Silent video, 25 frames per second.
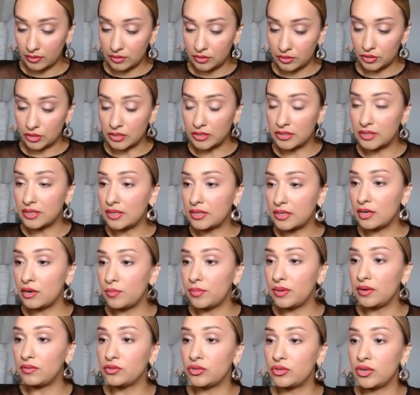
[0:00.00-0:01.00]
Just a little
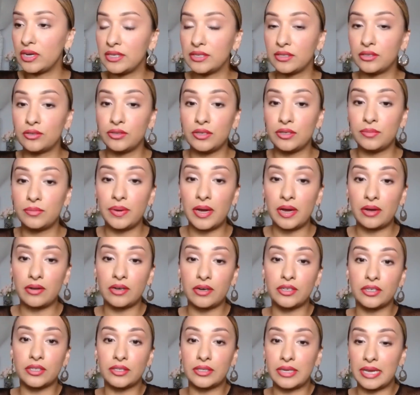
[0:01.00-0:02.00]
bit of translucent
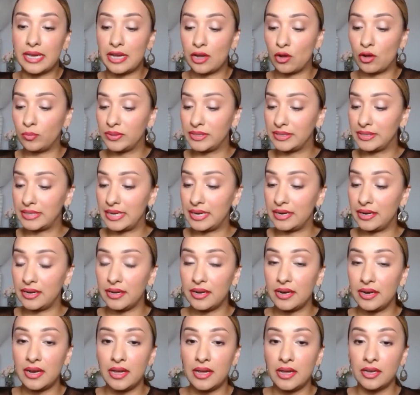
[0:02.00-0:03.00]
powder just to help set it.
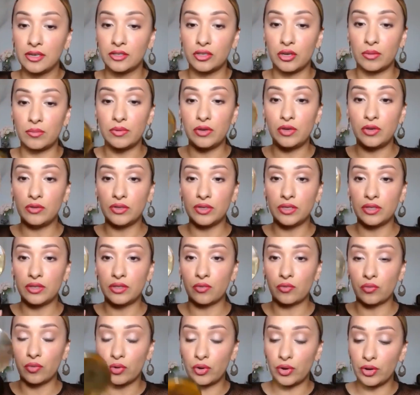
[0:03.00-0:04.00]
So I'm using the
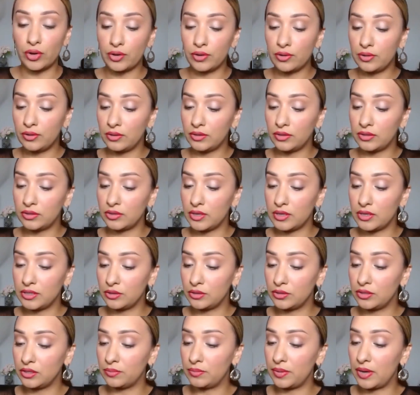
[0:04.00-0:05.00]
Royal
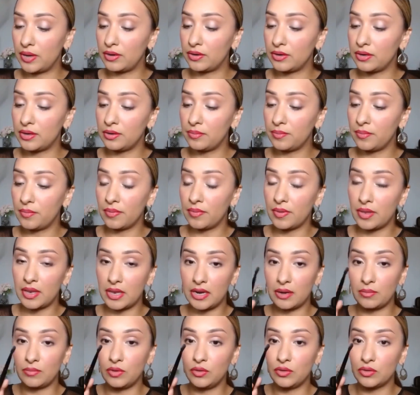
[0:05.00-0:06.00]
translucent powder,
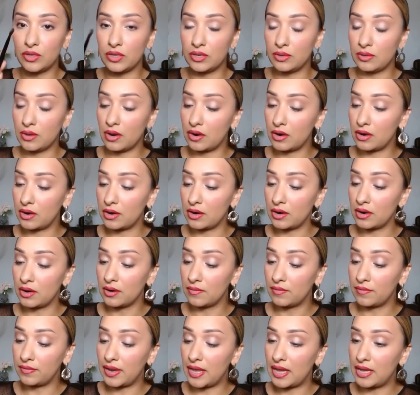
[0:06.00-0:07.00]
and I'm using our
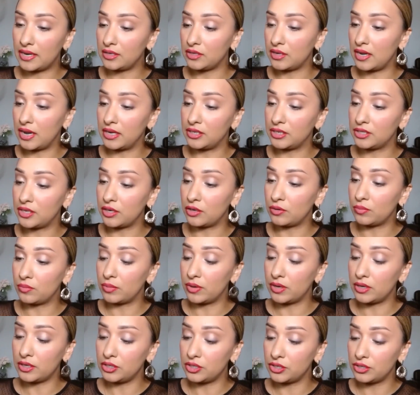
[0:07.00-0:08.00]
flat eyeshadow
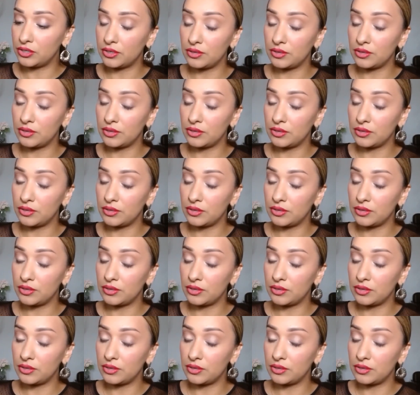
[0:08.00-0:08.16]
brush.